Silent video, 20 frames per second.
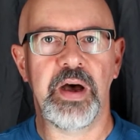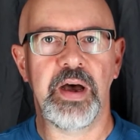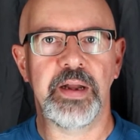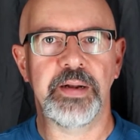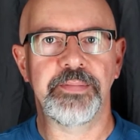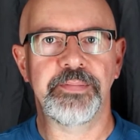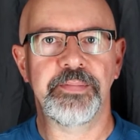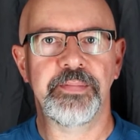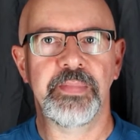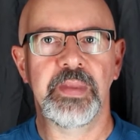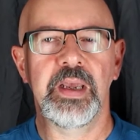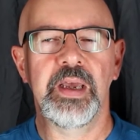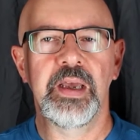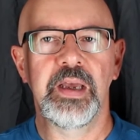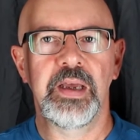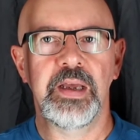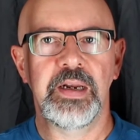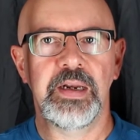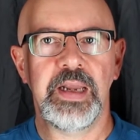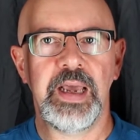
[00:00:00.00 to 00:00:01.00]
on.
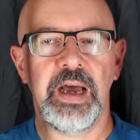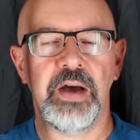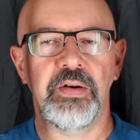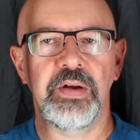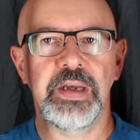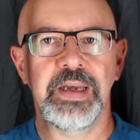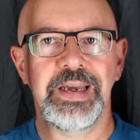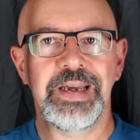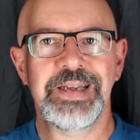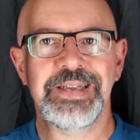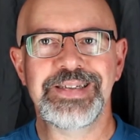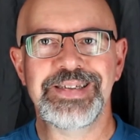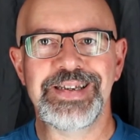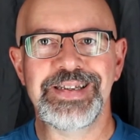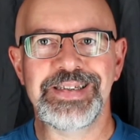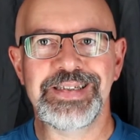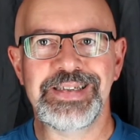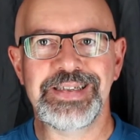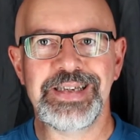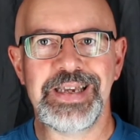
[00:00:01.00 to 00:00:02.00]
Now, it's
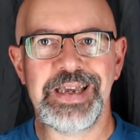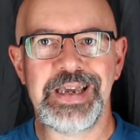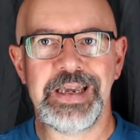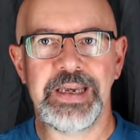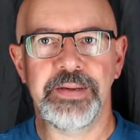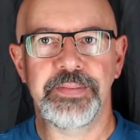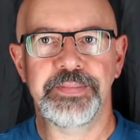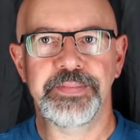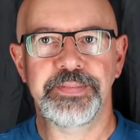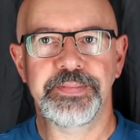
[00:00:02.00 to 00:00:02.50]
in C.